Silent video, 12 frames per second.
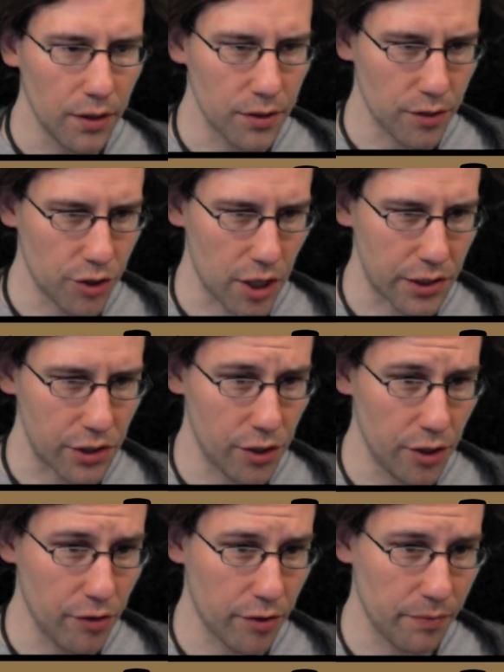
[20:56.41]
Suggestion
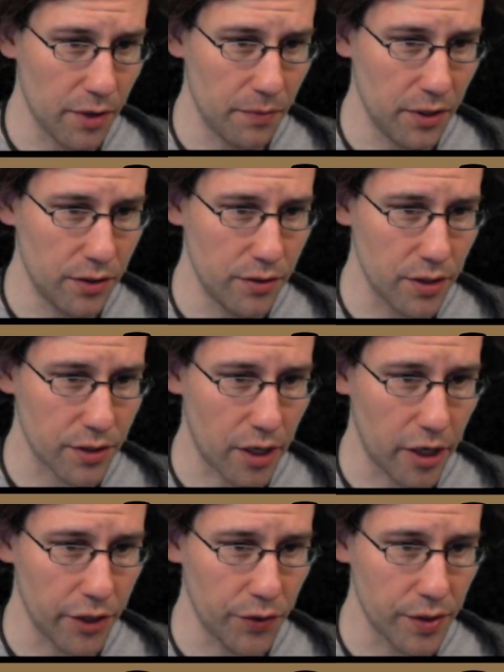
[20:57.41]
that you can maybe
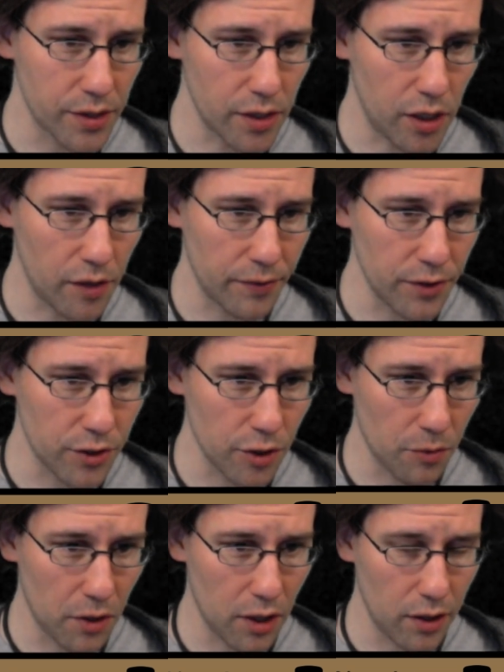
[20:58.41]
discard it with Sell-Off and
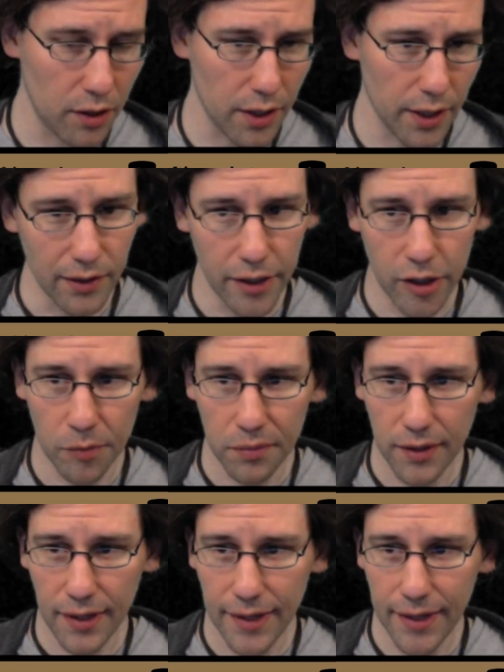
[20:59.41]
Tumor. Legal
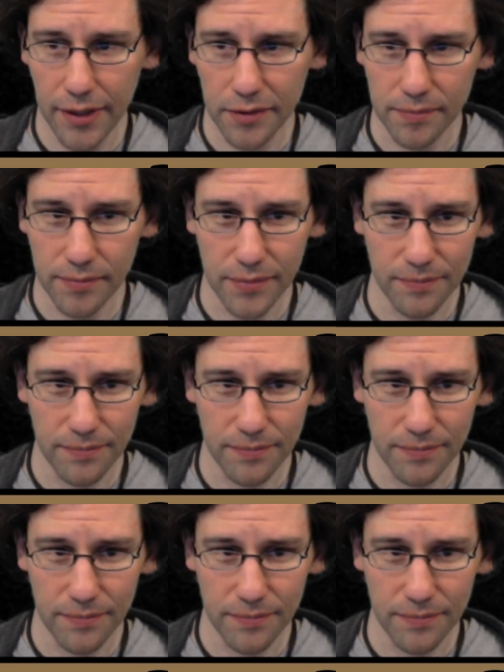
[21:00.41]
Play,